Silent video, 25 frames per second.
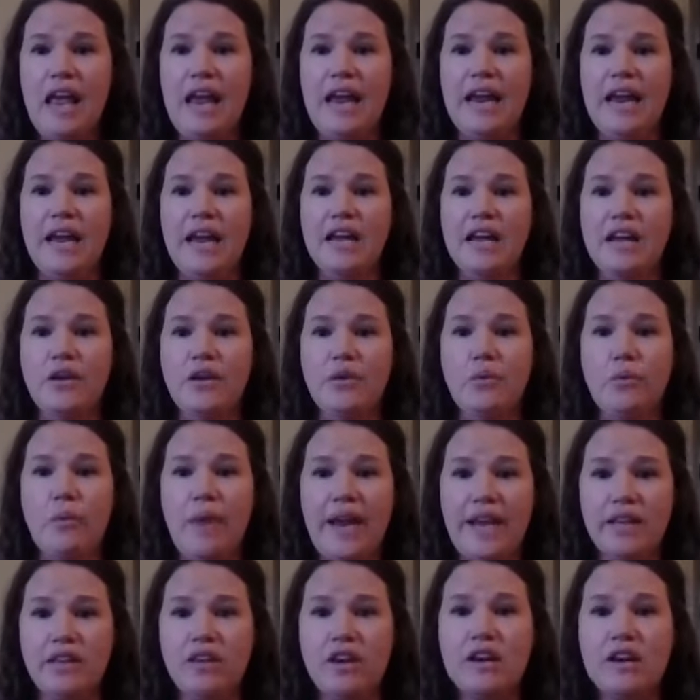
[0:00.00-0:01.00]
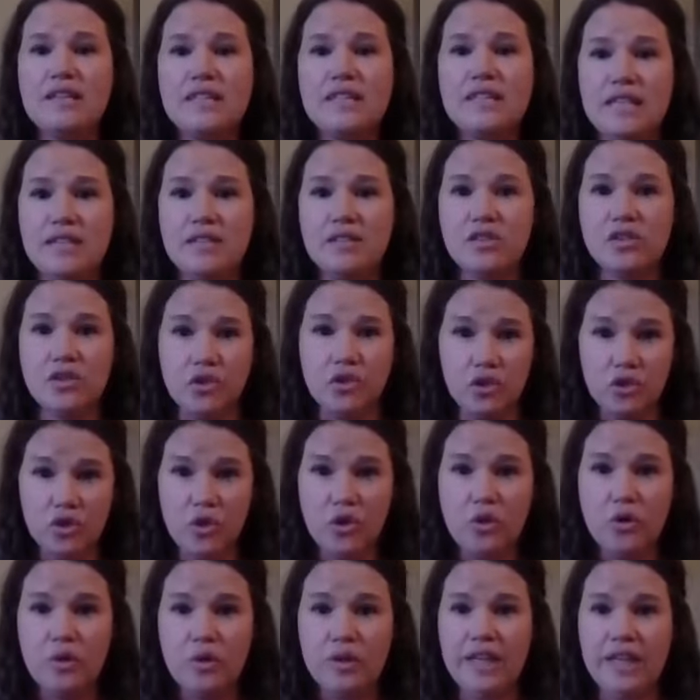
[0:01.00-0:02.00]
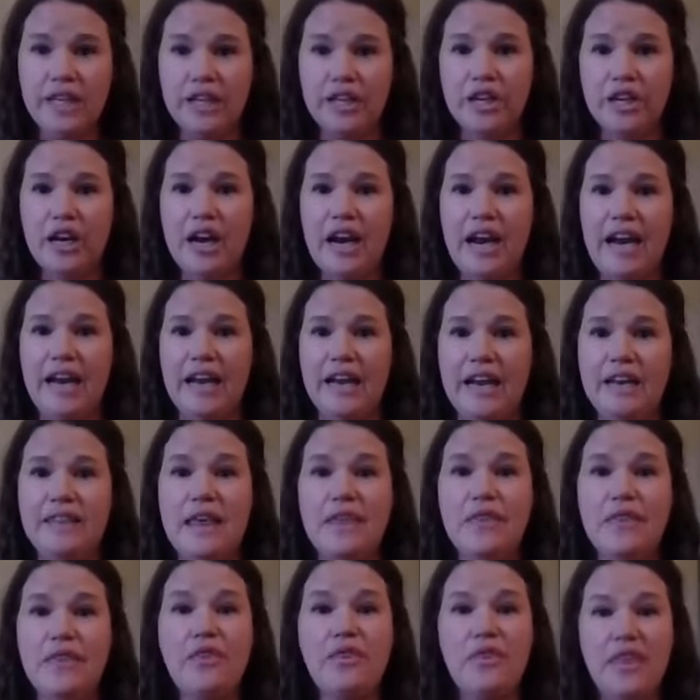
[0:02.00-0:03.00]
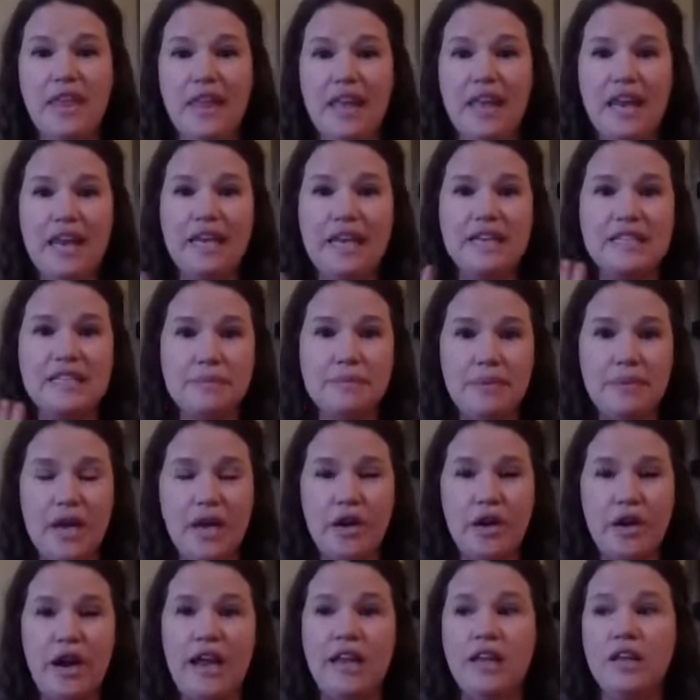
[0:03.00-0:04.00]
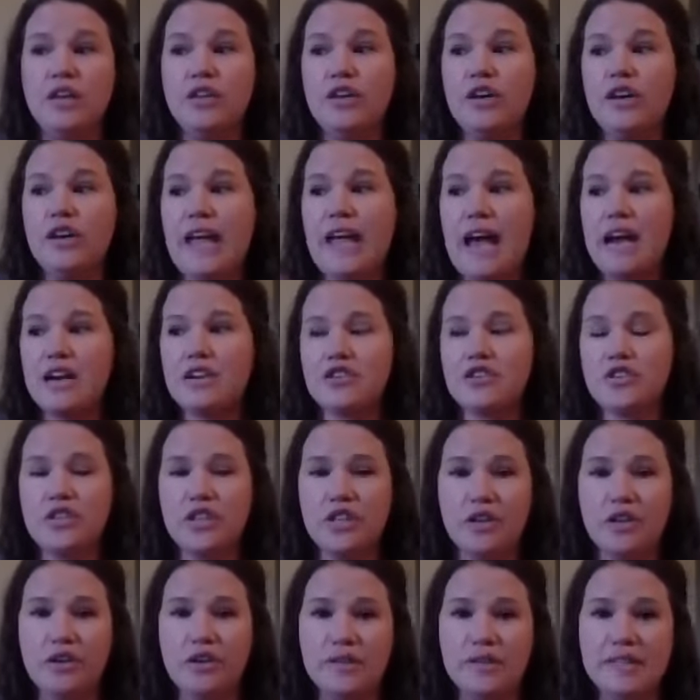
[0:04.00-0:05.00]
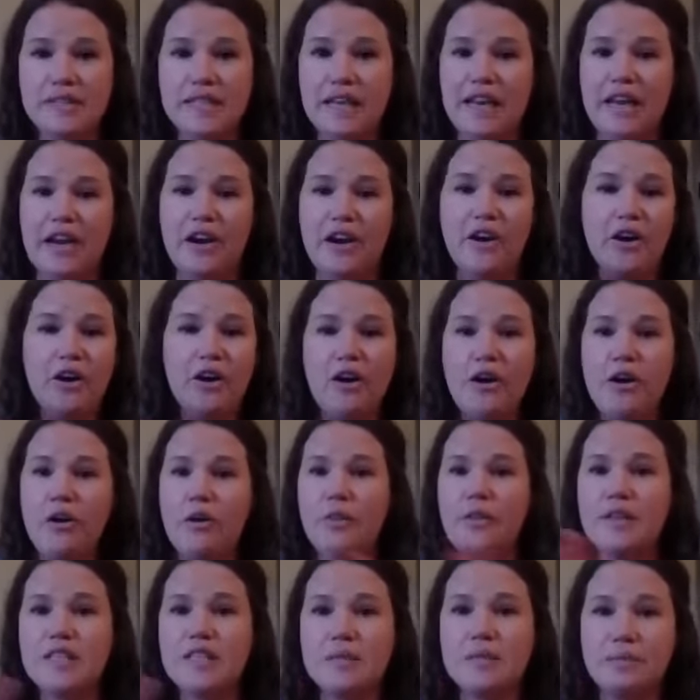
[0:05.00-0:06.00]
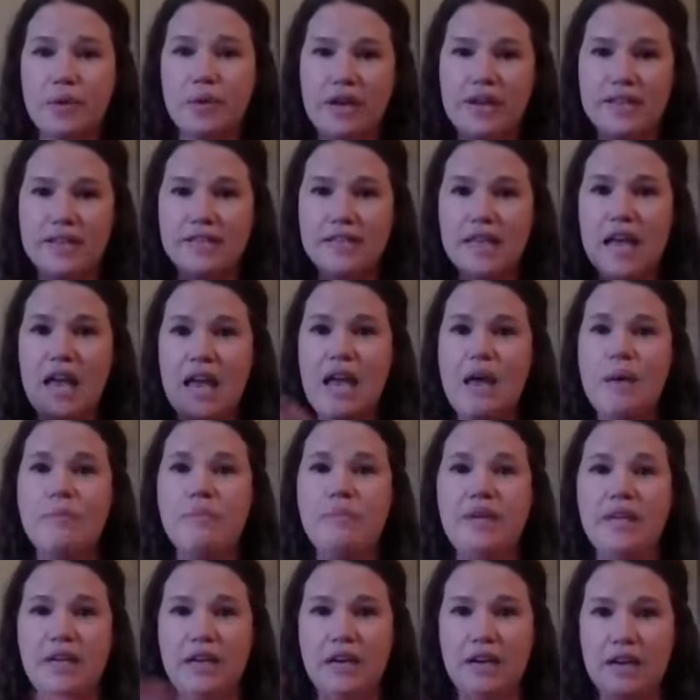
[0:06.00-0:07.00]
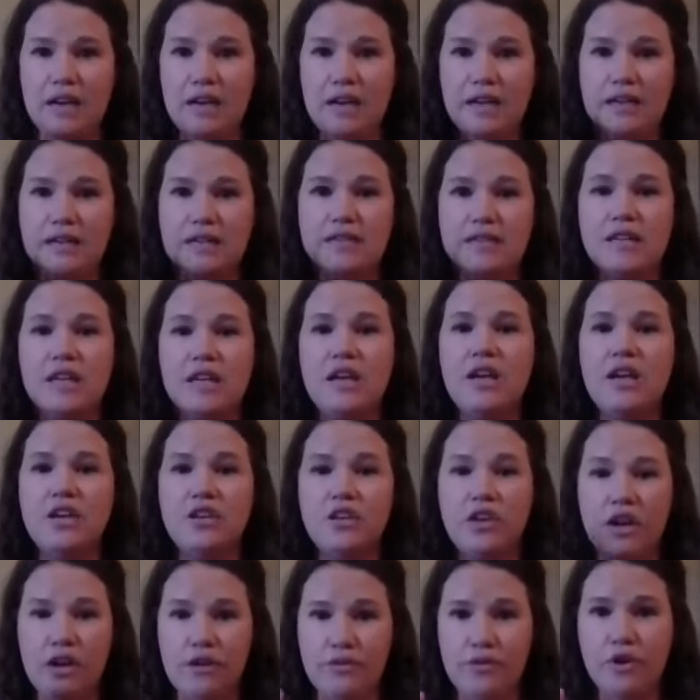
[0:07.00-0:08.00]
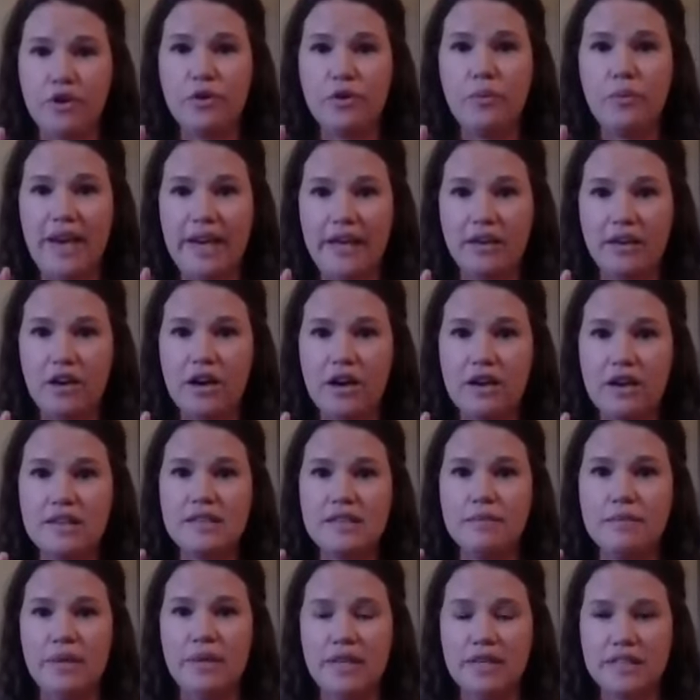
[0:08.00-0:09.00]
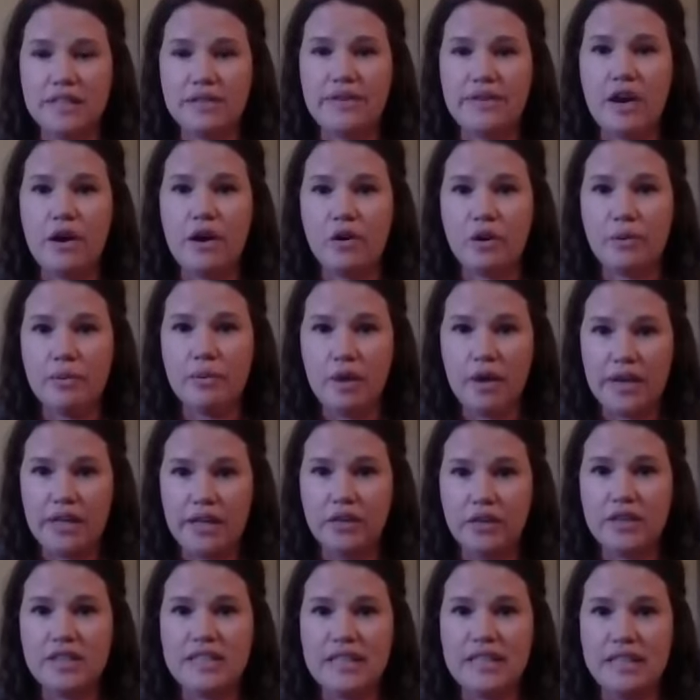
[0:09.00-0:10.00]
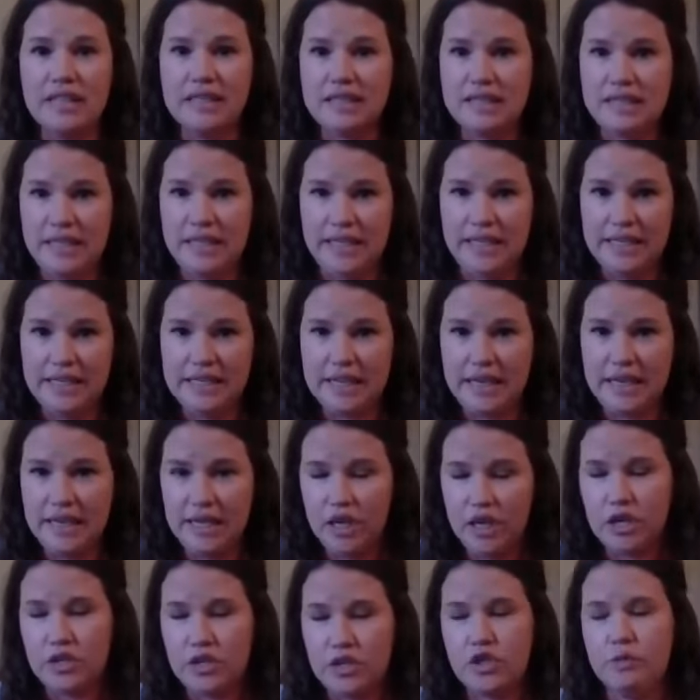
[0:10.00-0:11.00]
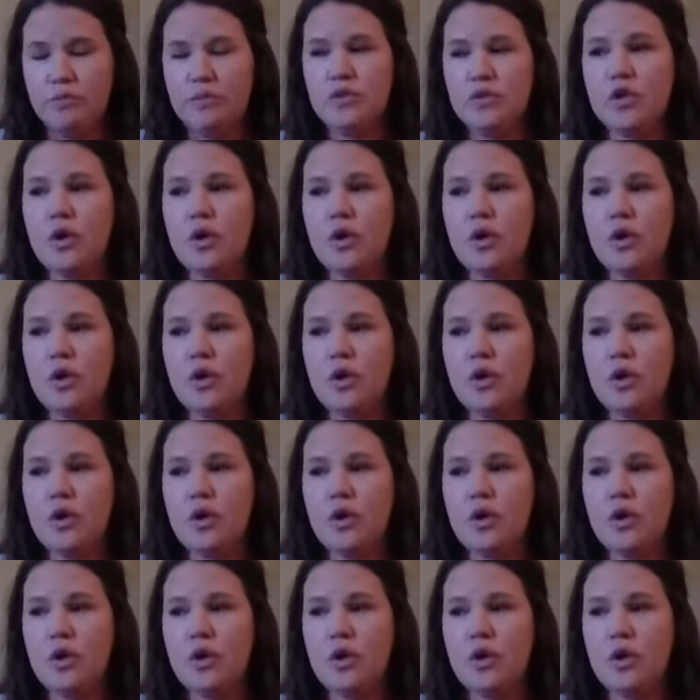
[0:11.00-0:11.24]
And weight loss is the goal here. And that thin is better. And look, Ashley O is getting all this praise because of her weight loss and because of how her body looks in this teeny tiny costume.